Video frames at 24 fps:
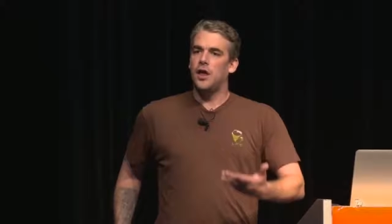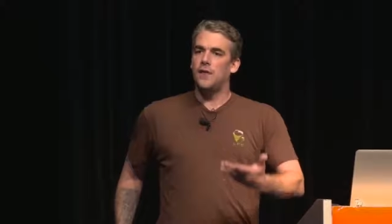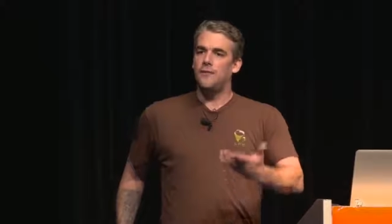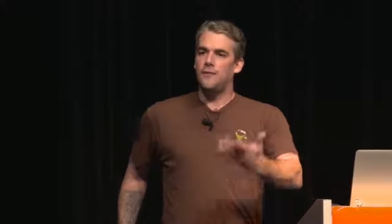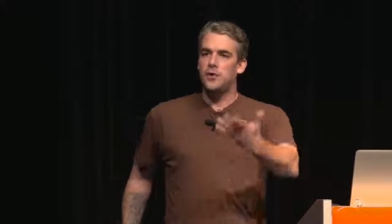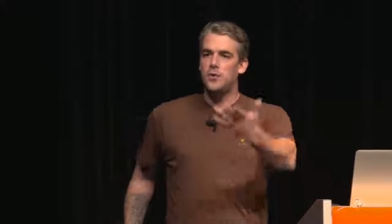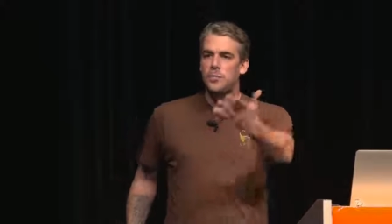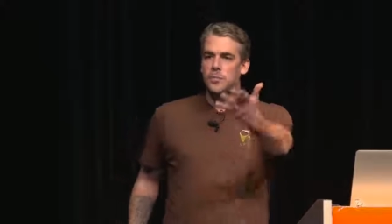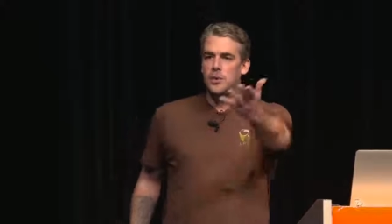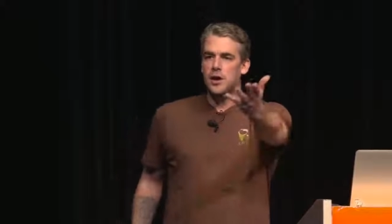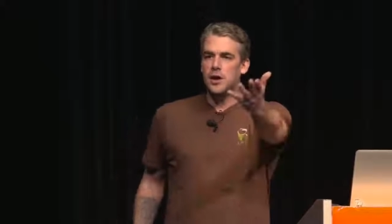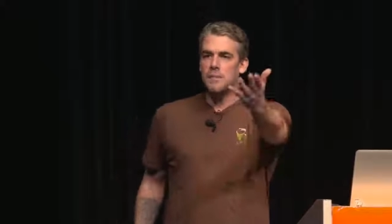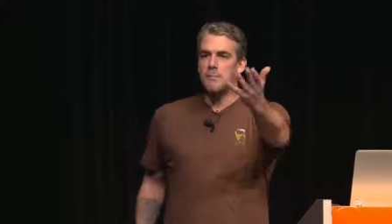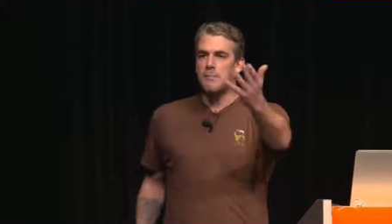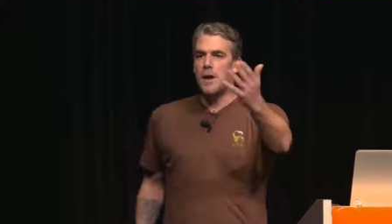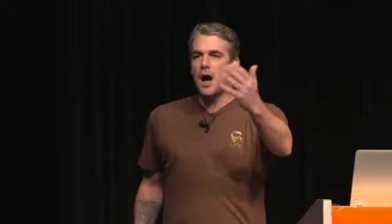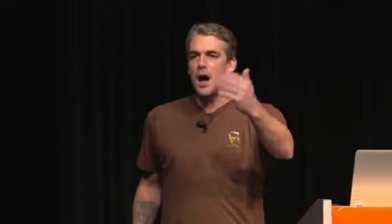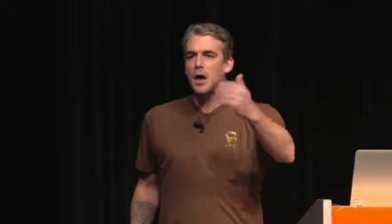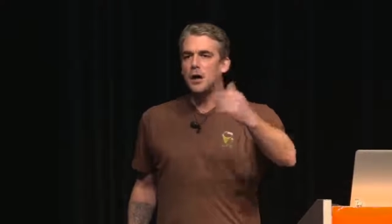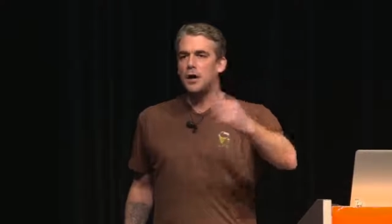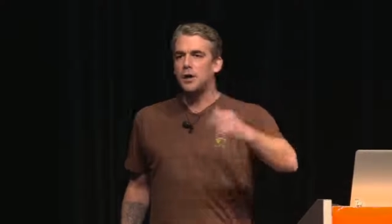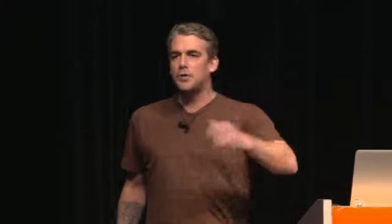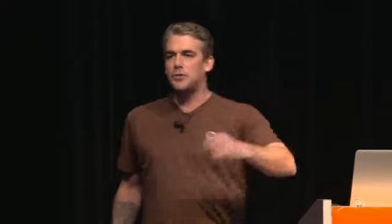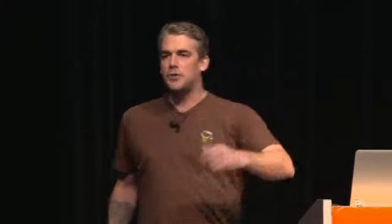If you bring
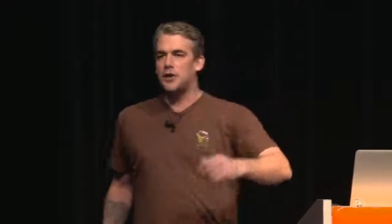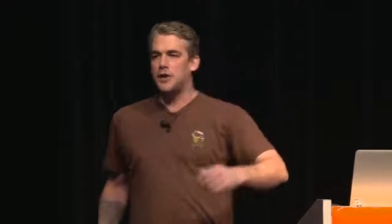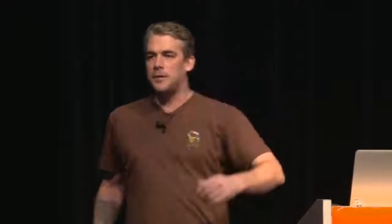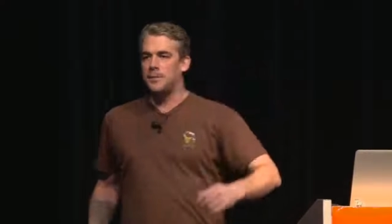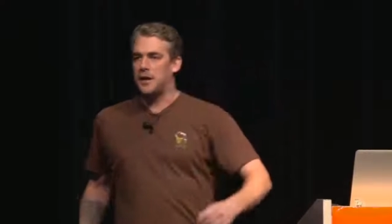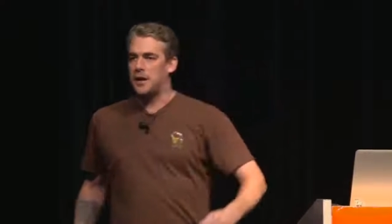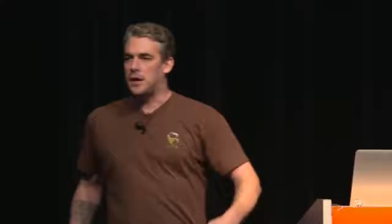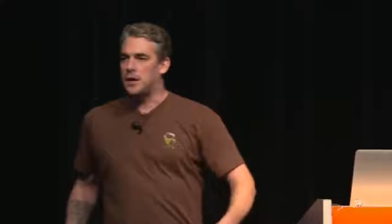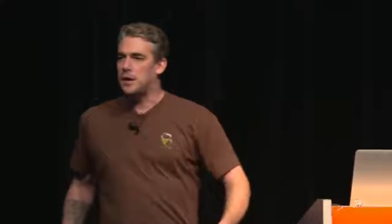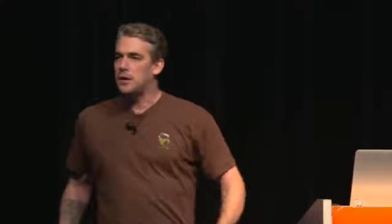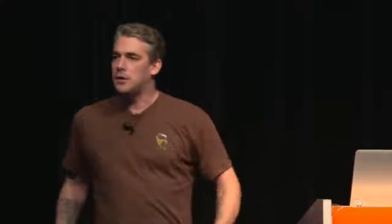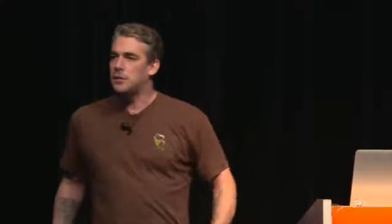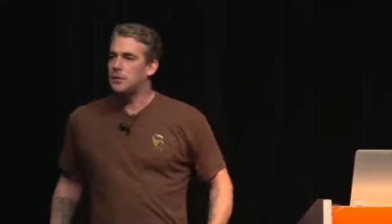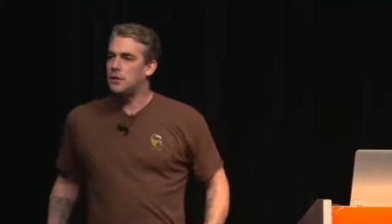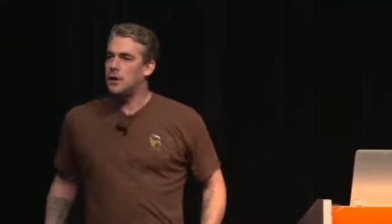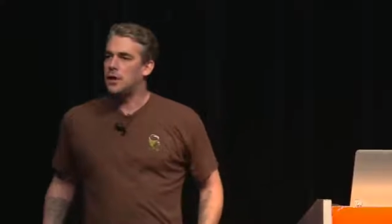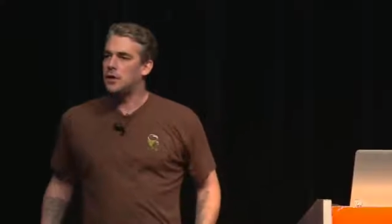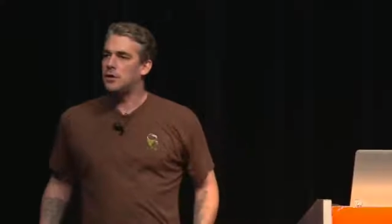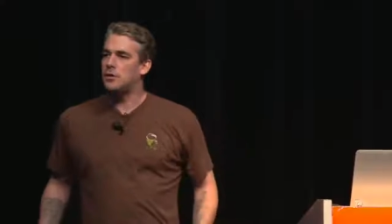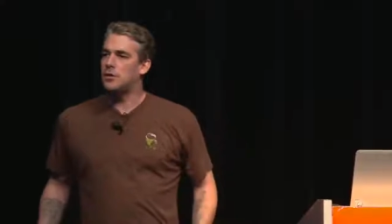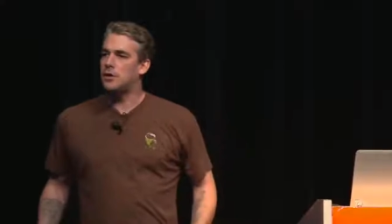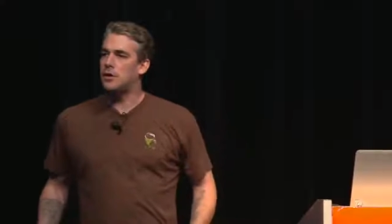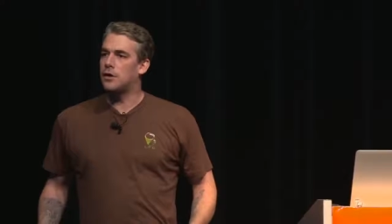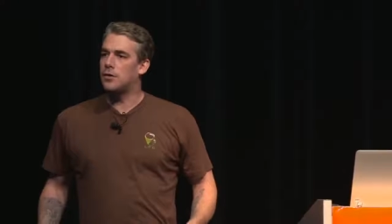MongoDB
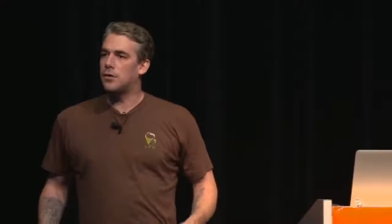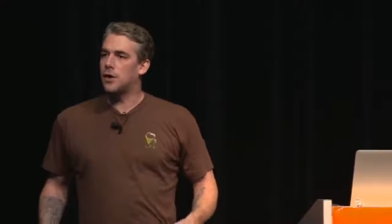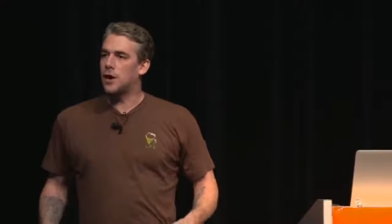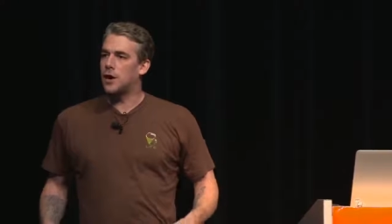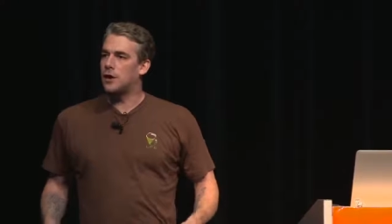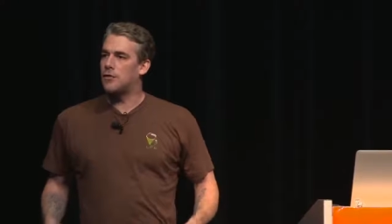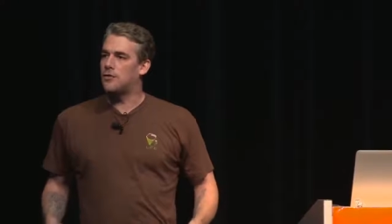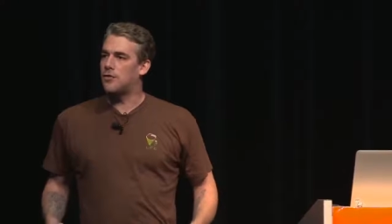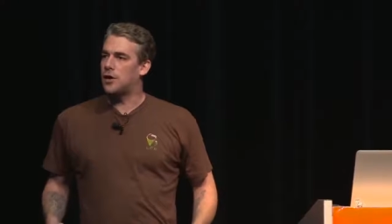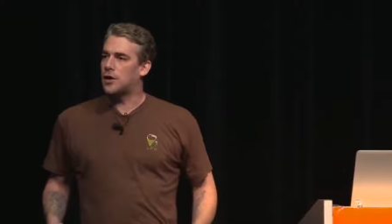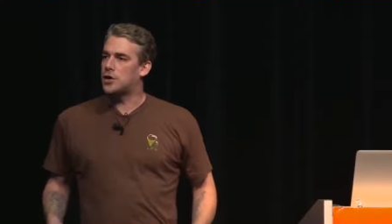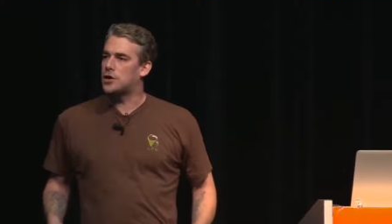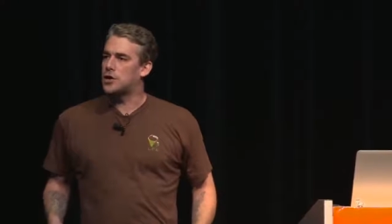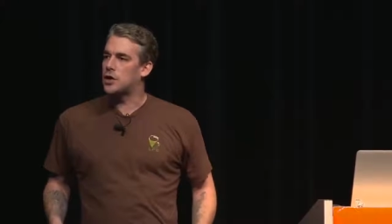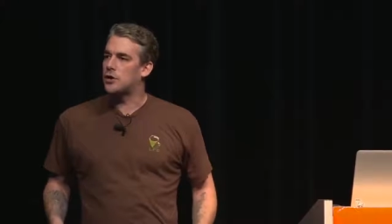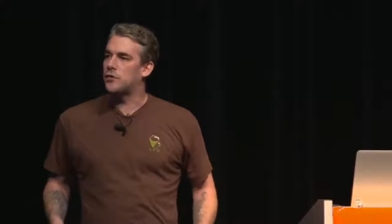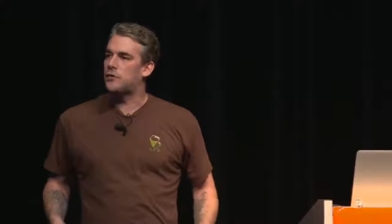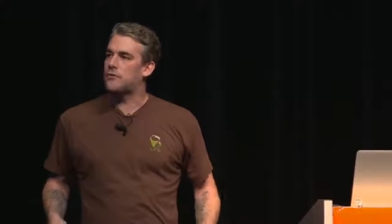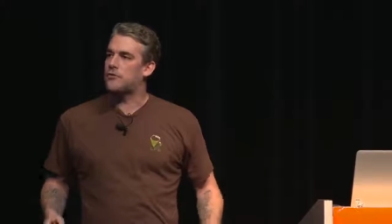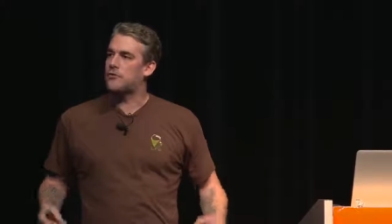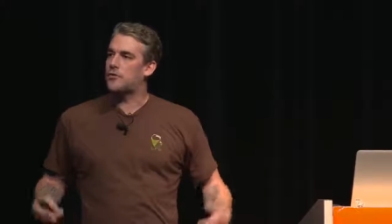into your organization,